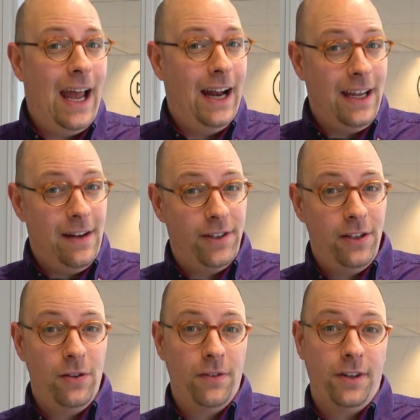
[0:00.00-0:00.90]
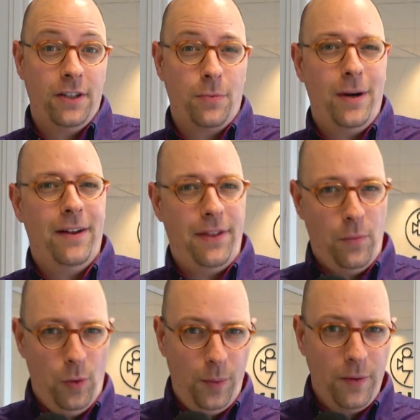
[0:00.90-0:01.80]
And even in a universe where
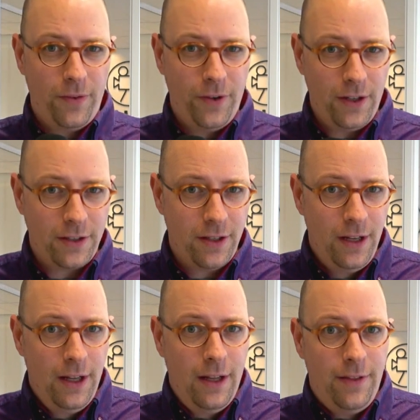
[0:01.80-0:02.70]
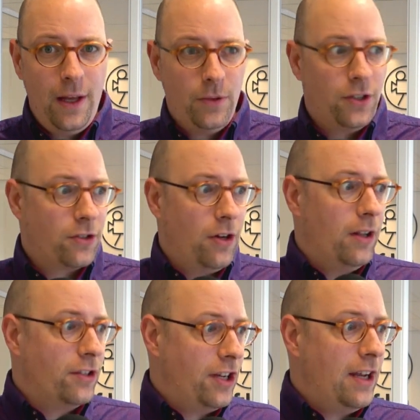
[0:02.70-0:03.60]
that would be reversed, they would just
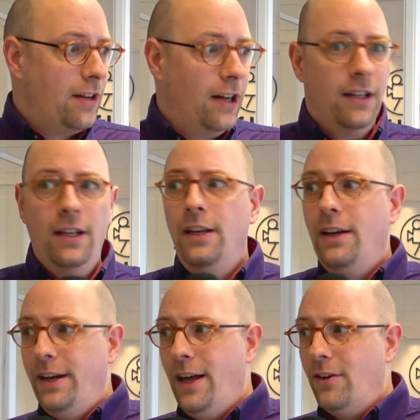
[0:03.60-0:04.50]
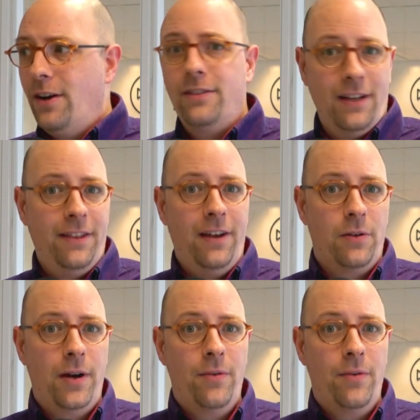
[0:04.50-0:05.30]
call a J cut, an L cut and the other way